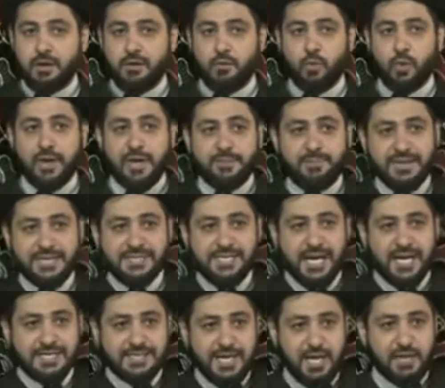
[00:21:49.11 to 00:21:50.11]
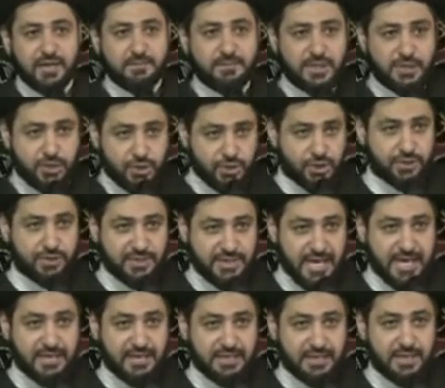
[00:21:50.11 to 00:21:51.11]
When Ibn Ziyad tell him that you should
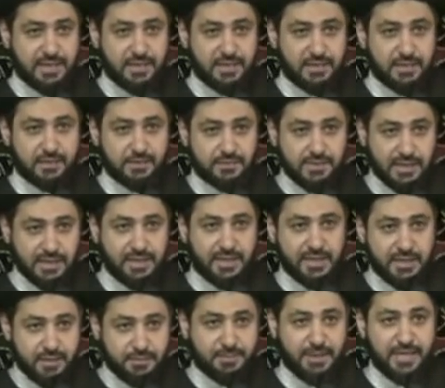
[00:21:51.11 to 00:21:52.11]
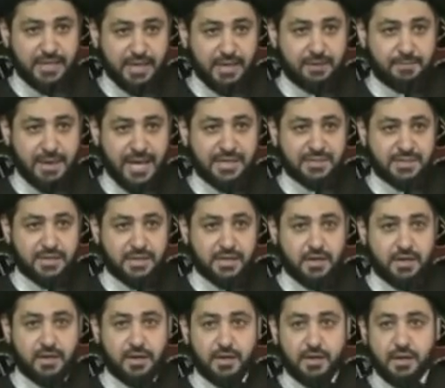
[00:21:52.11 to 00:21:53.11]
take the, you know, the lead and be the
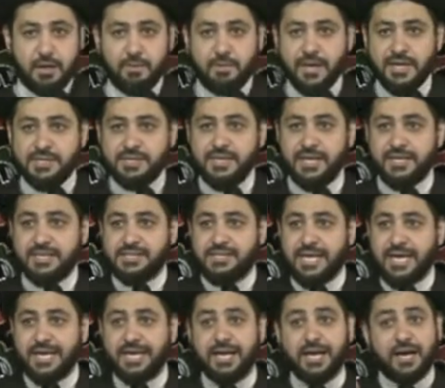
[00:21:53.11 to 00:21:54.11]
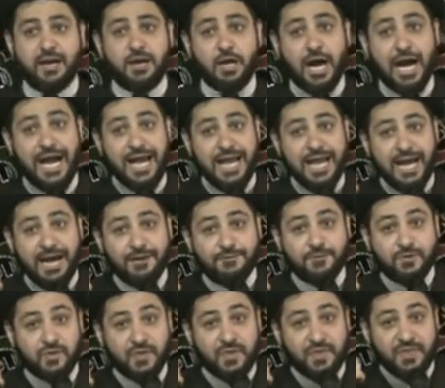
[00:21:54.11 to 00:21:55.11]
commander, Umar as-Sa'd is saying, I
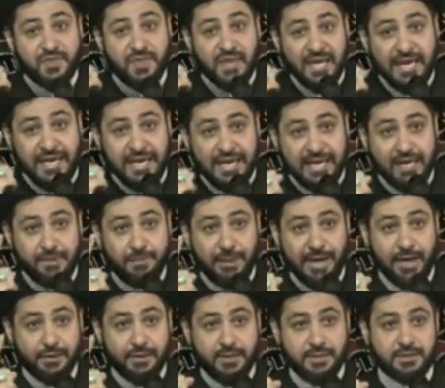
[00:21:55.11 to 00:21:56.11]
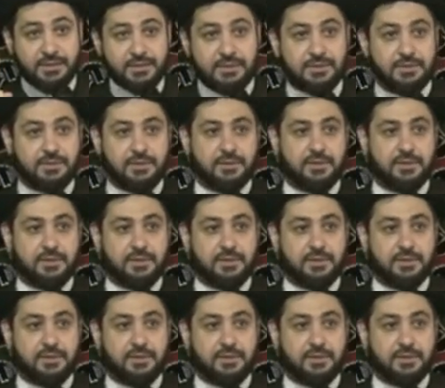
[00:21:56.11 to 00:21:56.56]
have to think about it.